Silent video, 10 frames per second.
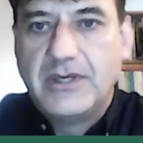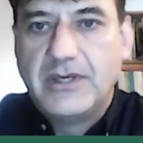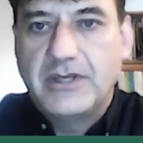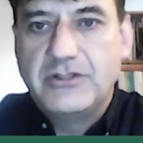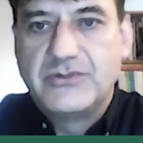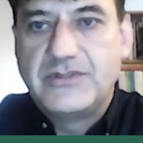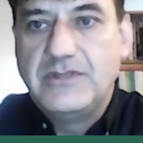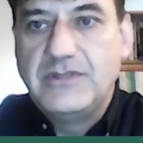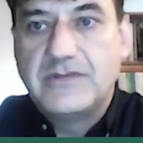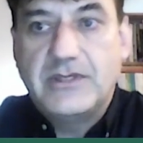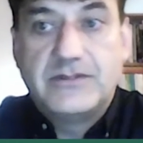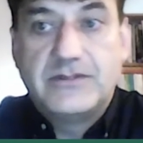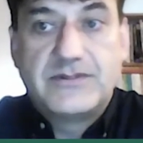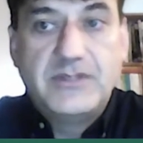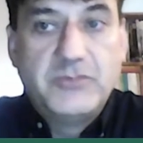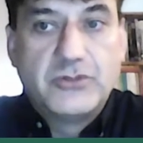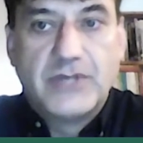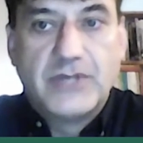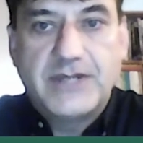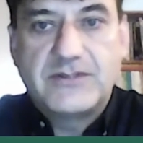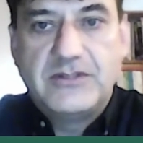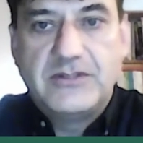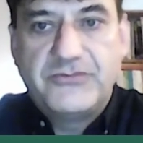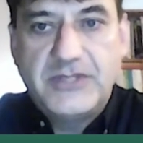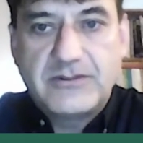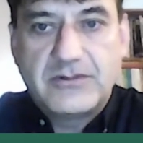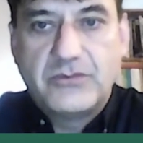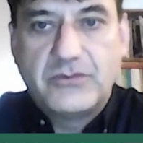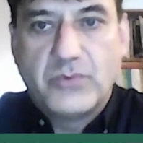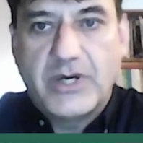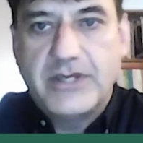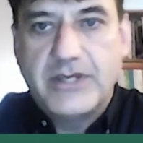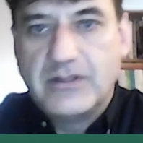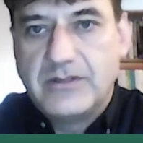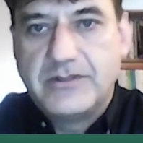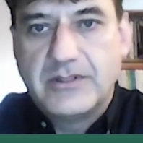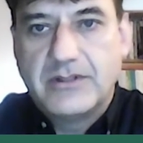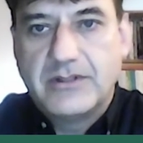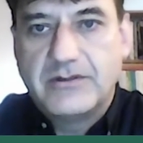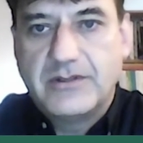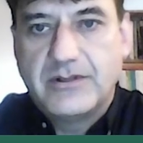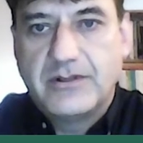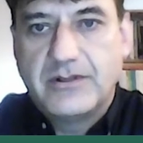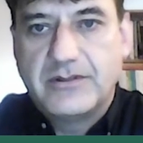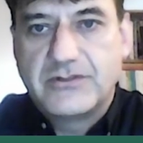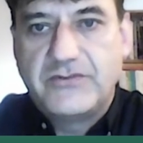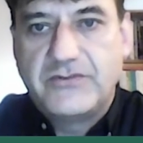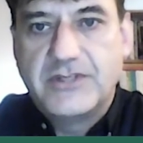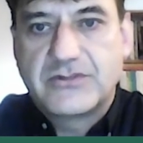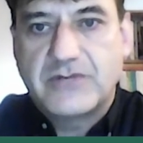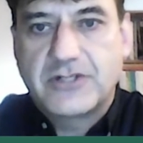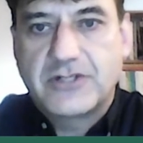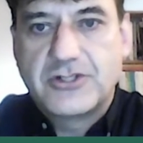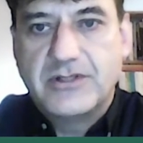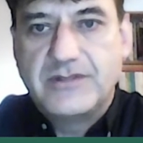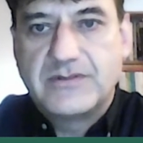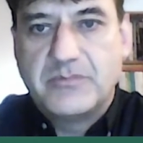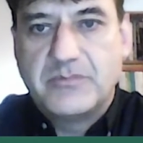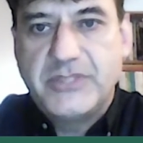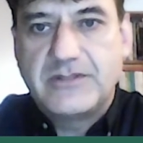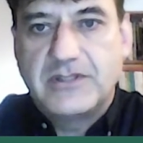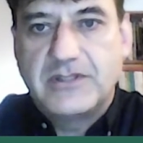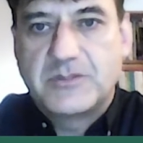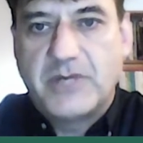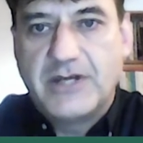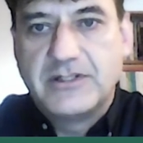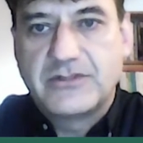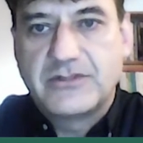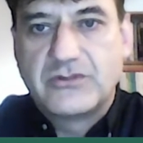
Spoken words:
And you see they seem to nicely fit, while the sphere structure is a bit expanded.